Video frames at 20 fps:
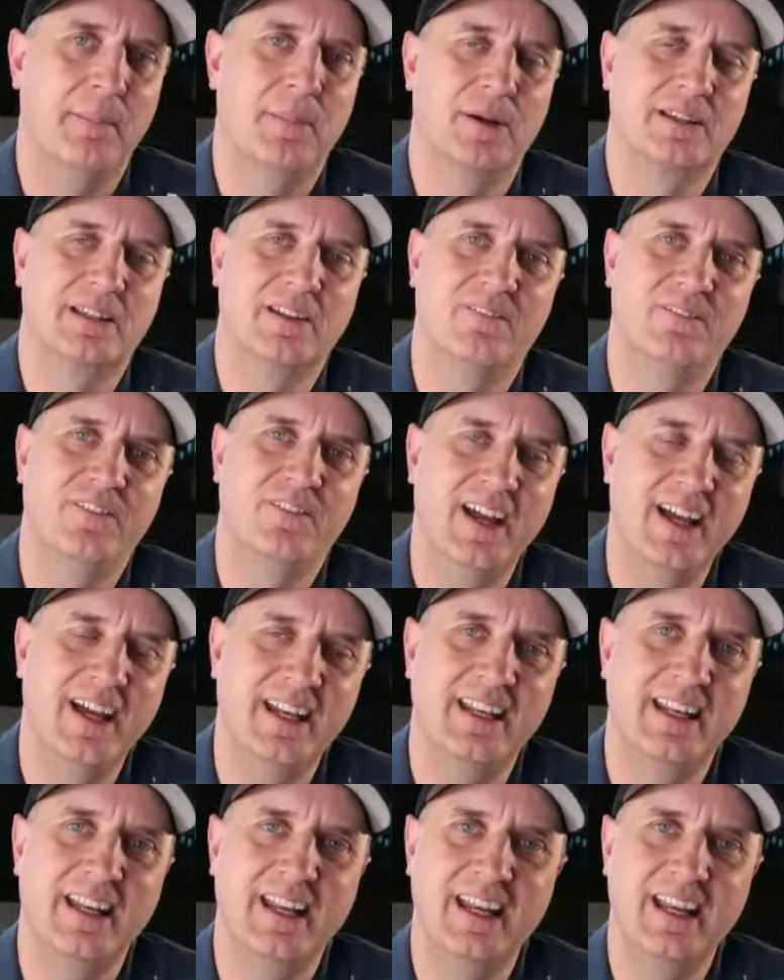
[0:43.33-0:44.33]
But the
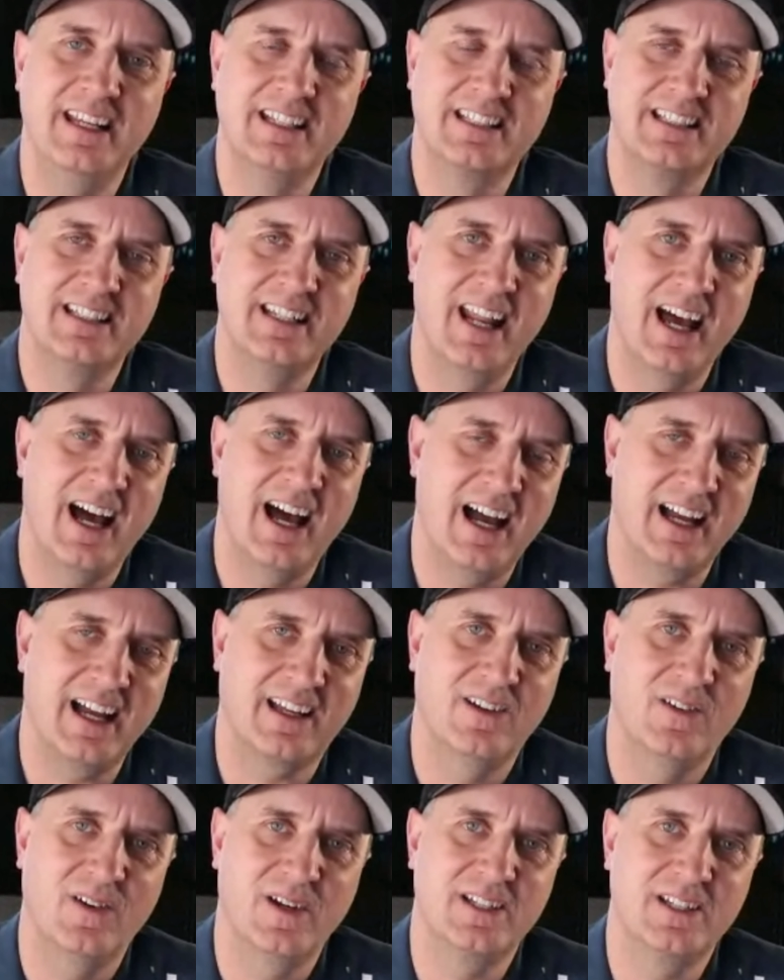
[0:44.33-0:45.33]
Fed is
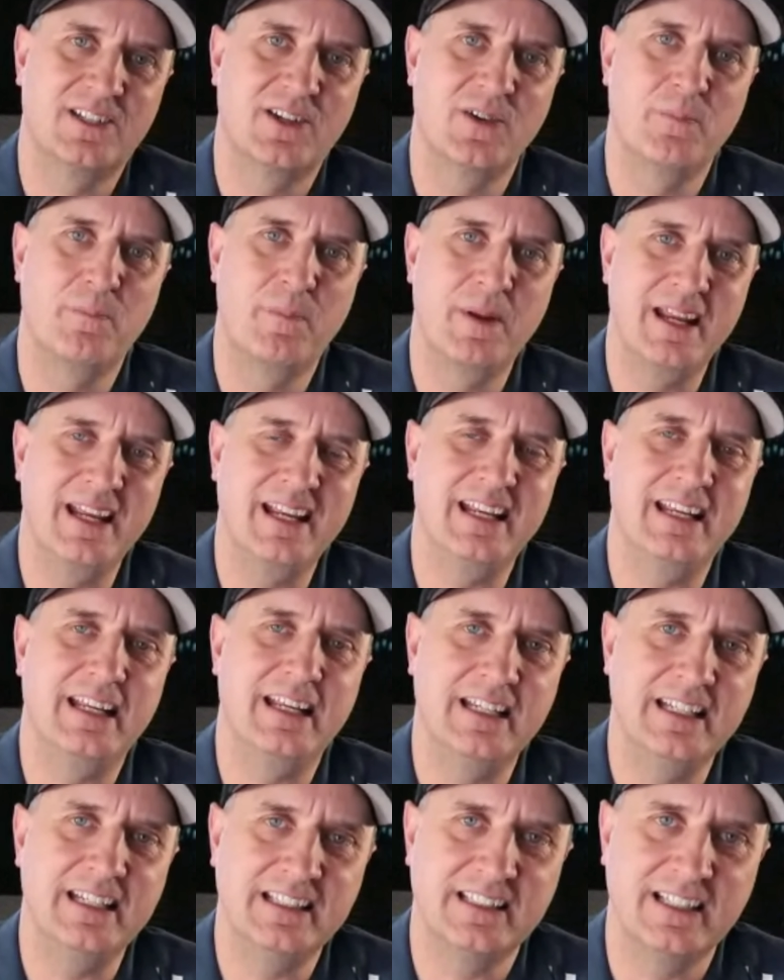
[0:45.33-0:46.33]
not going to be
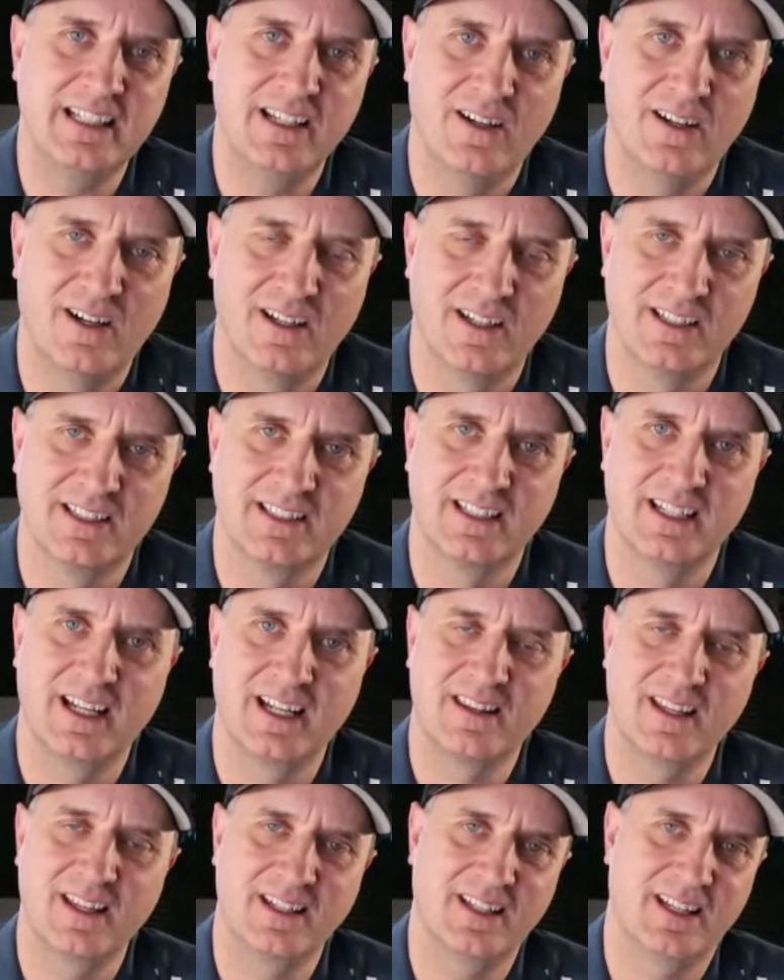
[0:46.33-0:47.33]
easy on us. And
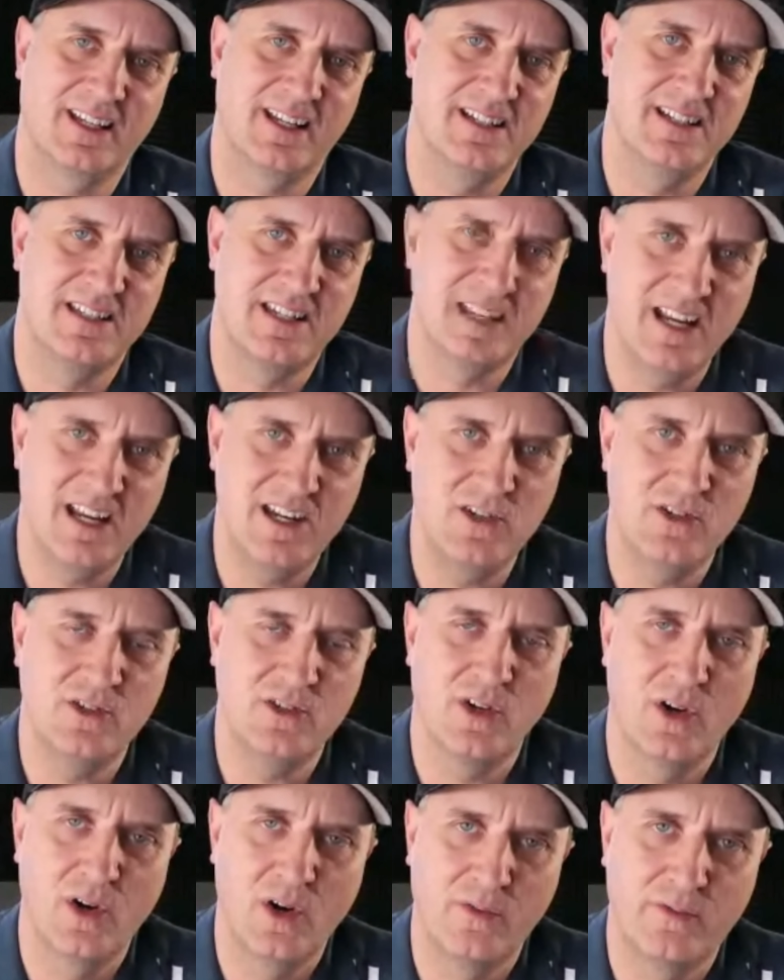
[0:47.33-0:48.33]
I think they
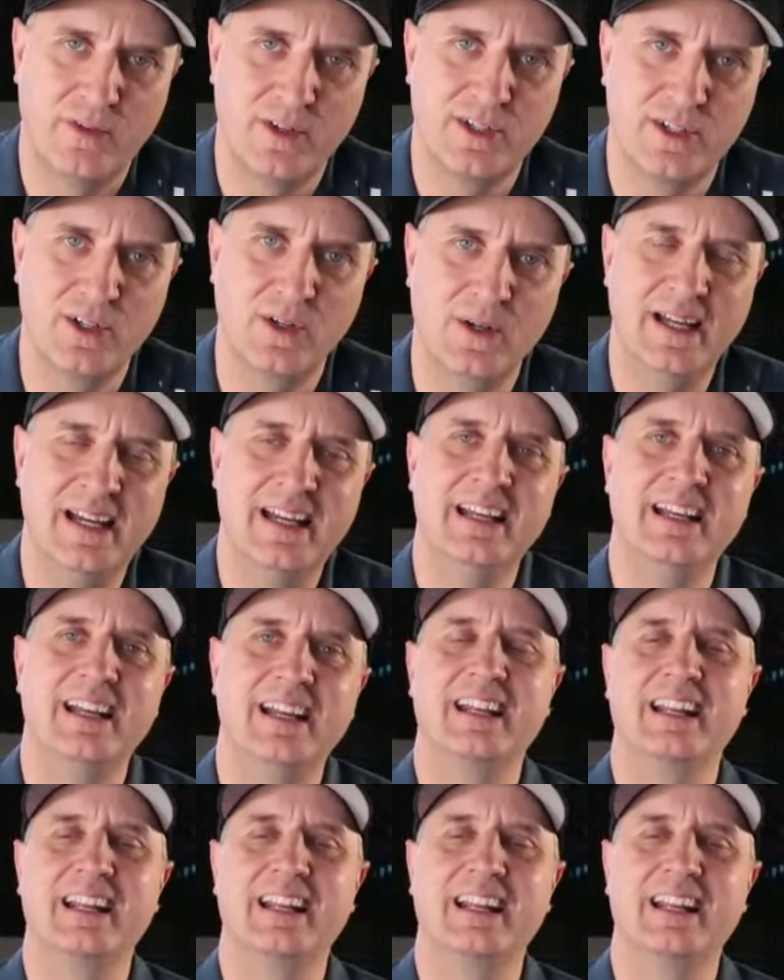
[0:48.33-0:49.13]
continue to overdo it.